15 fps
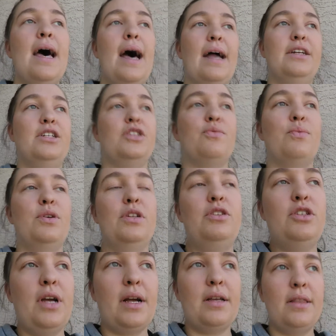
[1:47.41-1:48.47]
I just
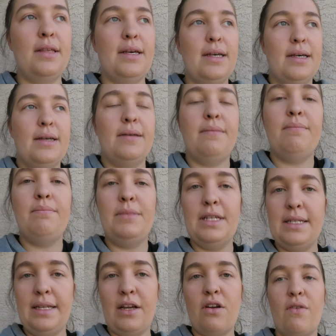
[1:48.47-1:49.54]
would check the
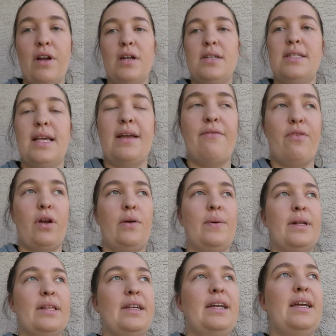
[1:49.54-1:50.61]
Disney career site
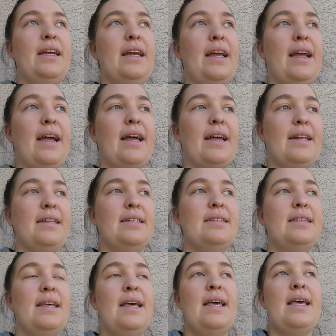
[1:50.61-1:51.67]
frequently, and
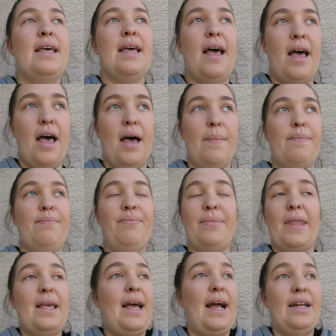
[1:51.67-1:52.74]

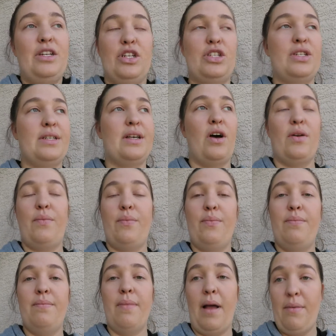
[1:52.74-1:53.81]
I decided
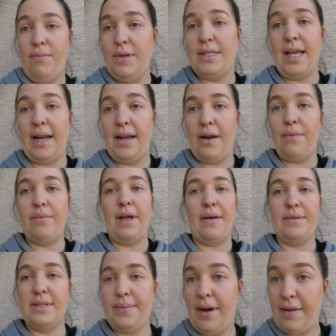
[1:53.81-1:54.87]

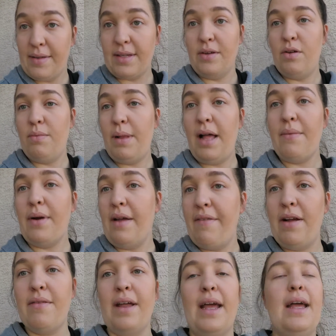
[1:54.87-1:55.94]
that was what I was going to apply when I
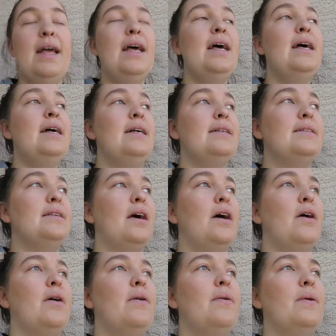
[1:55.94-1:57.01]
found it.
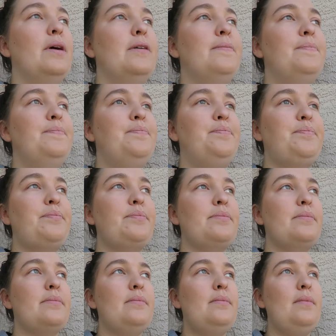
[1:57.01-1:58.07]
So
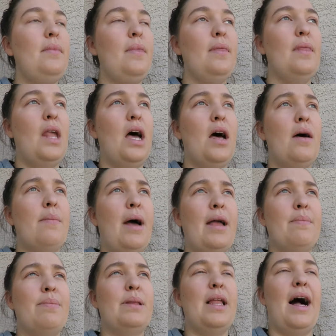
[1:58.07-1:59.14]
I
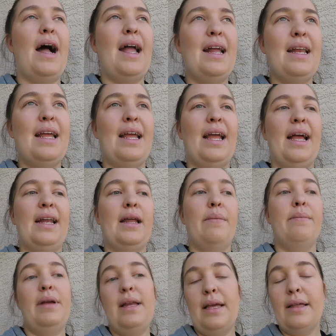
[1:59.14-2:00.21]
applied, and
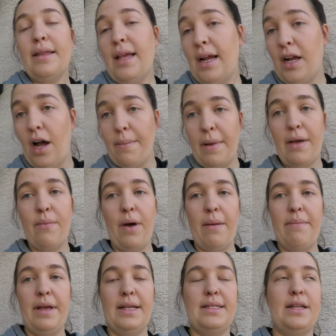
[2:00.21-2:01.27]
immediately I got my
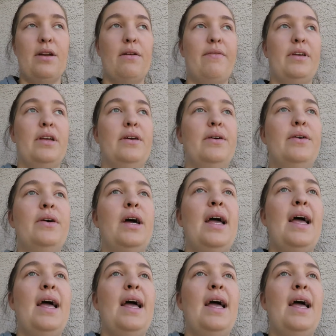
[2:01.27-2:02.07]
web-based interview,